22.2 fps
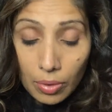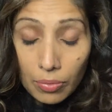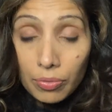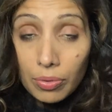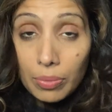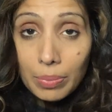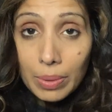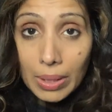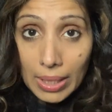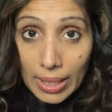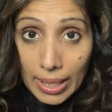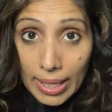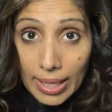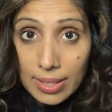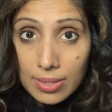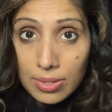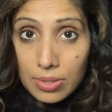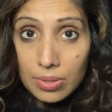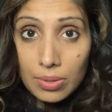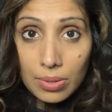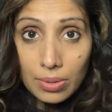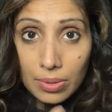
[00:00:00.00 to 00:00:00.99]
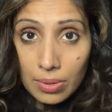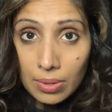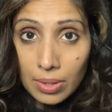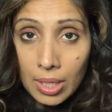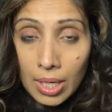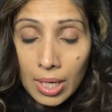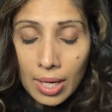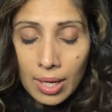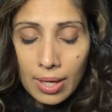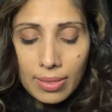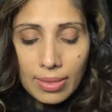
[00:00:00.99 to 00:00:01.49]
for me to answer
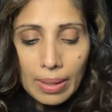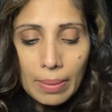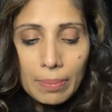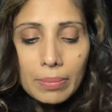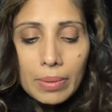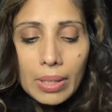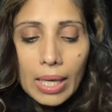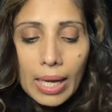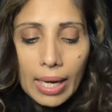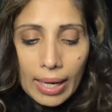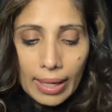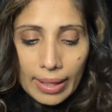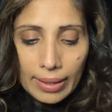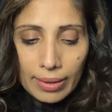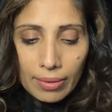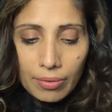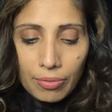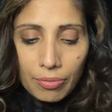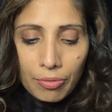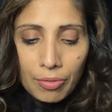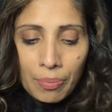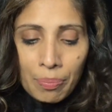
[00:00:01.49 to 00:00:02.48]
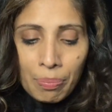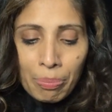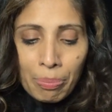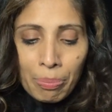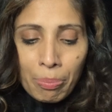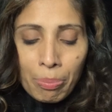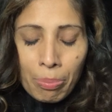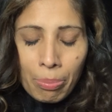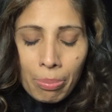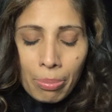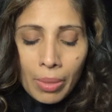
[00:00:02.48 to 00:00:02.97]
them live.
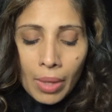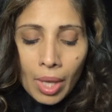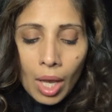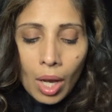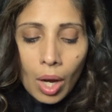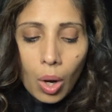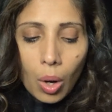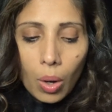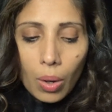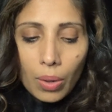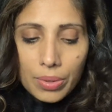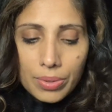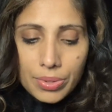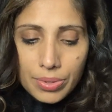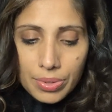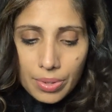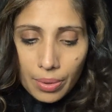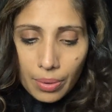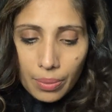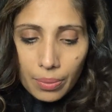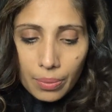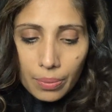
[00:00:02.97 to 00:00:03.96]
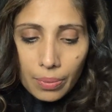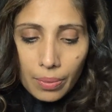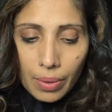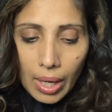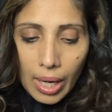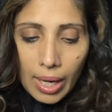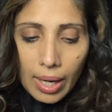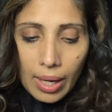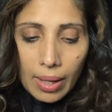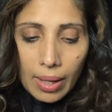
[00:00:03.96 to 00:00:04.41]
Also,